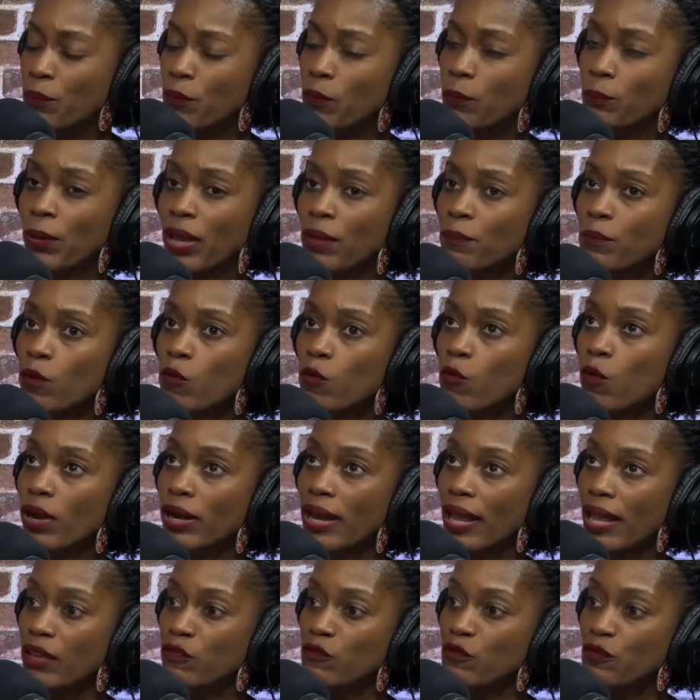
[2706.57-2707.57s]
People
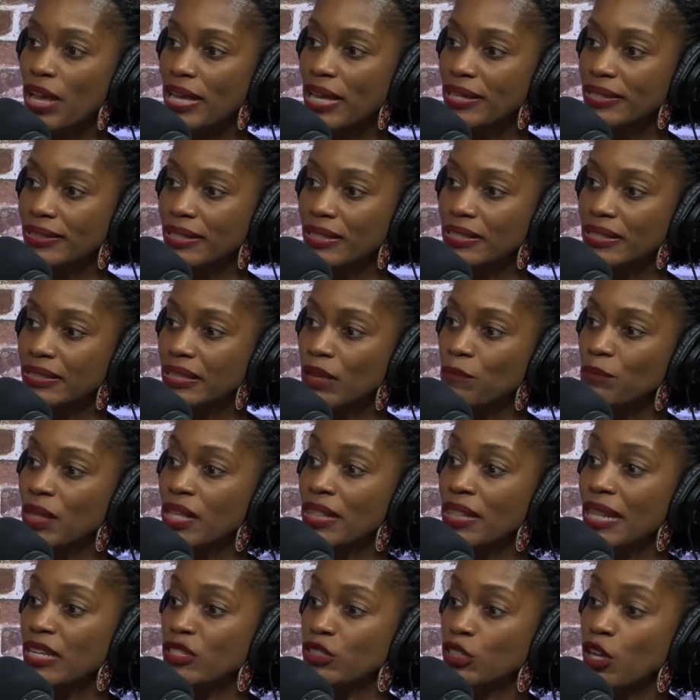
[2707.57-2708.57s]
want to invest in
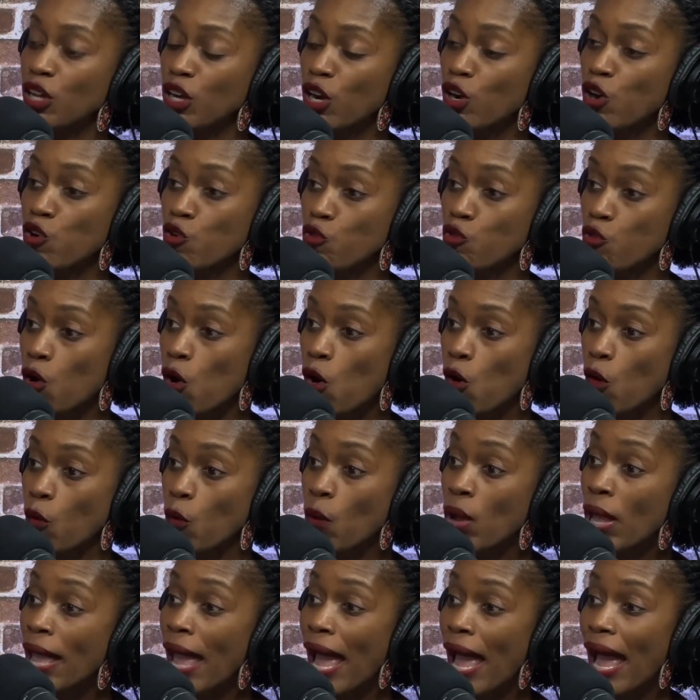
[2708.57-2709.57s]
something that's going to
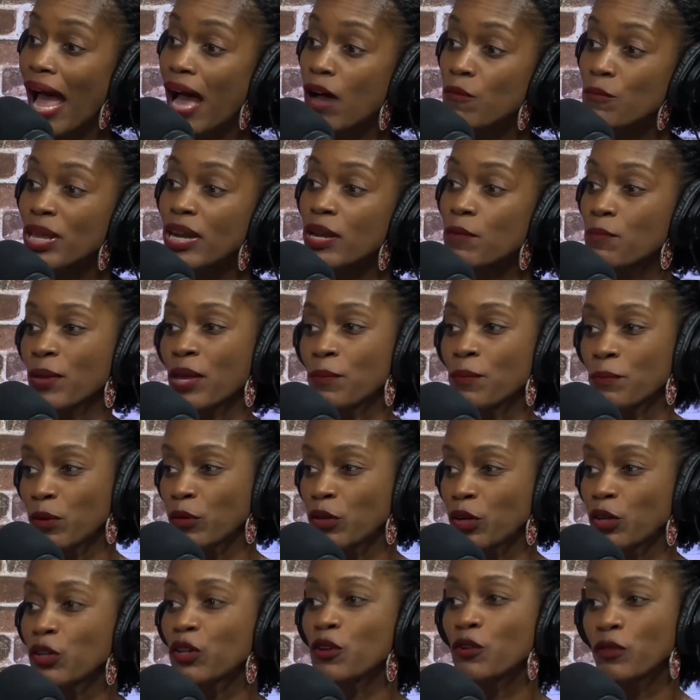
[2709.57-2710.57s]
grow. Right. How many
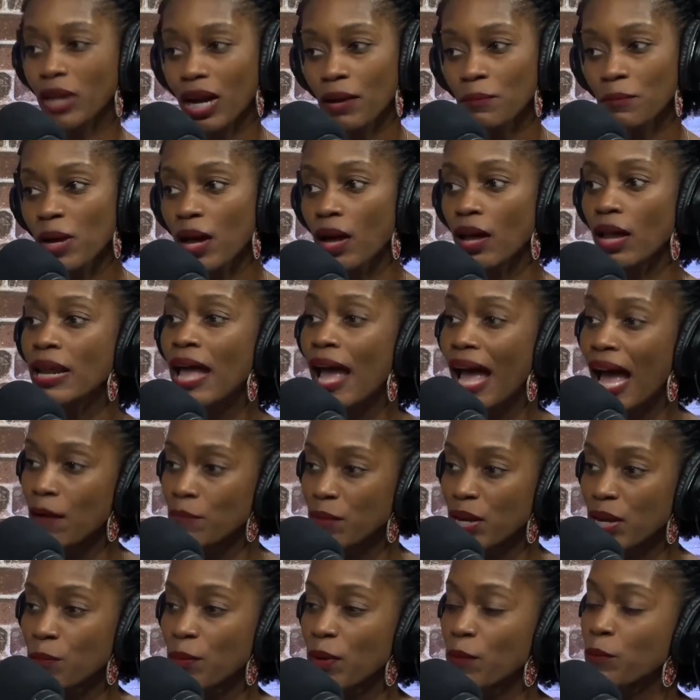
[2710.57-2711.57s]
people do you
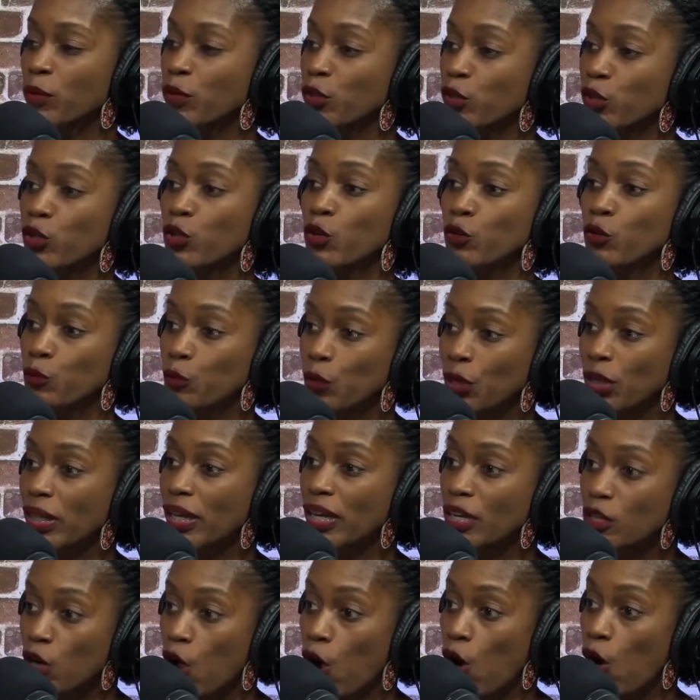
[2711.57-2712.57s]

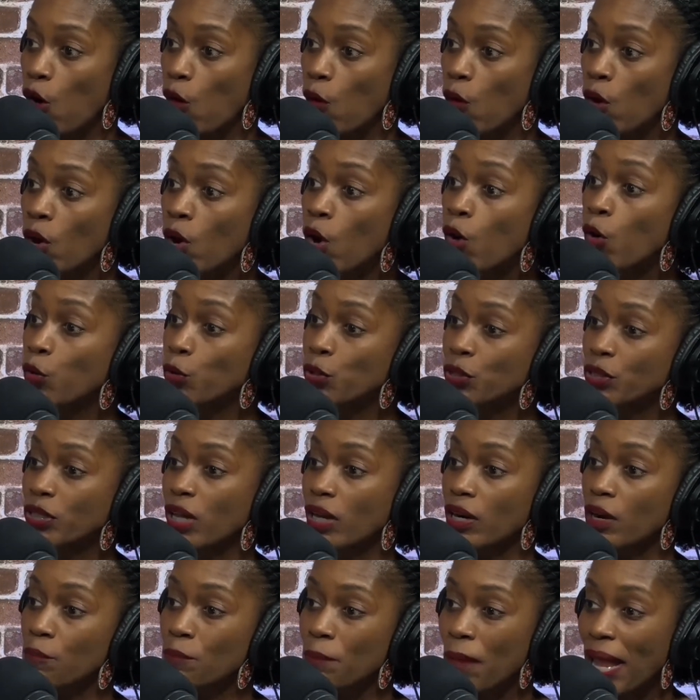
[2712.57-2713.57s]
really know who is
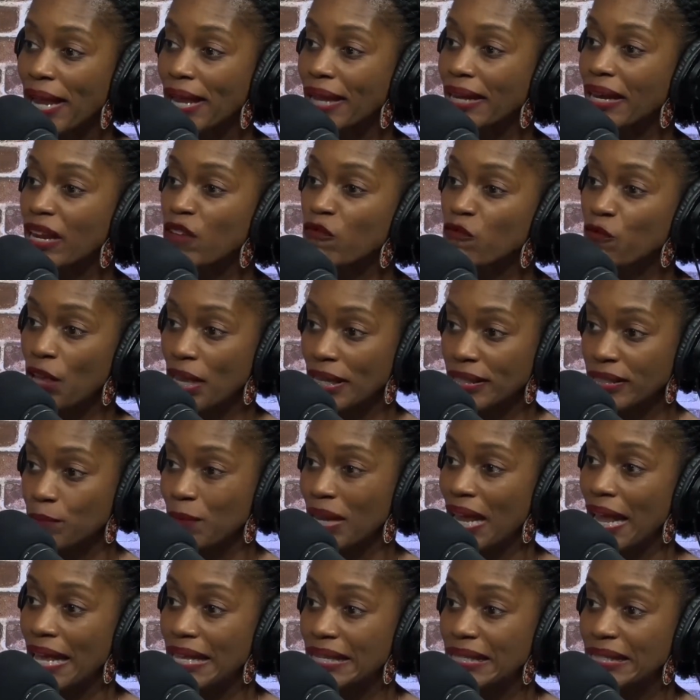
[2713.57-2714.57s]
going to make an
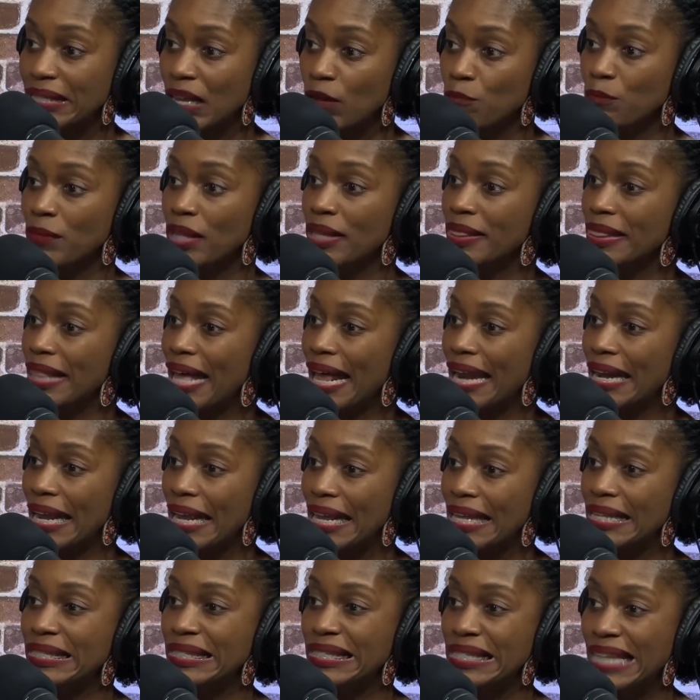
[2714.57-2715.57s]
investment in something that
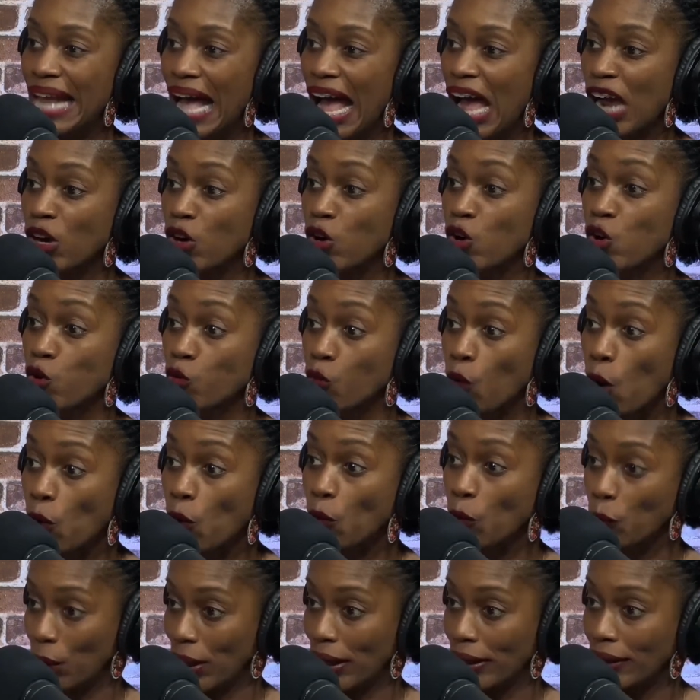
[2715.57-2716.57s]
is not
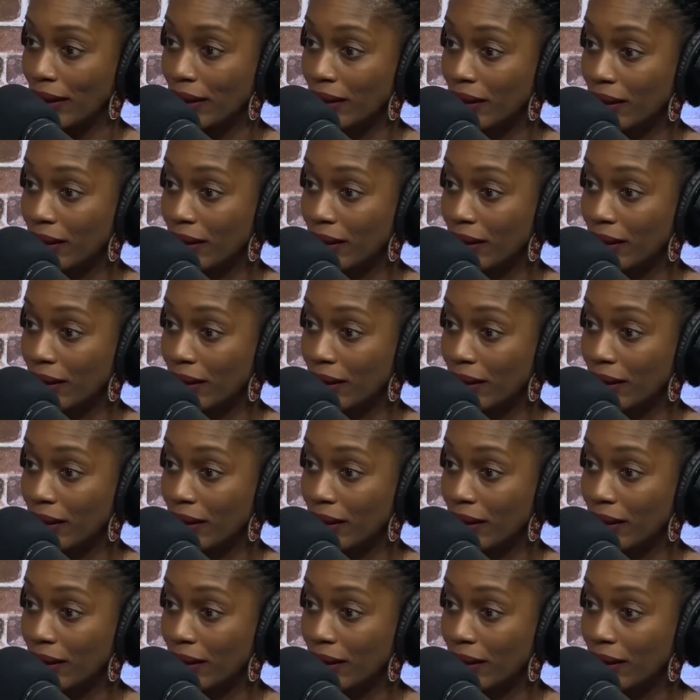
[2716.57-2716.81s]
growing?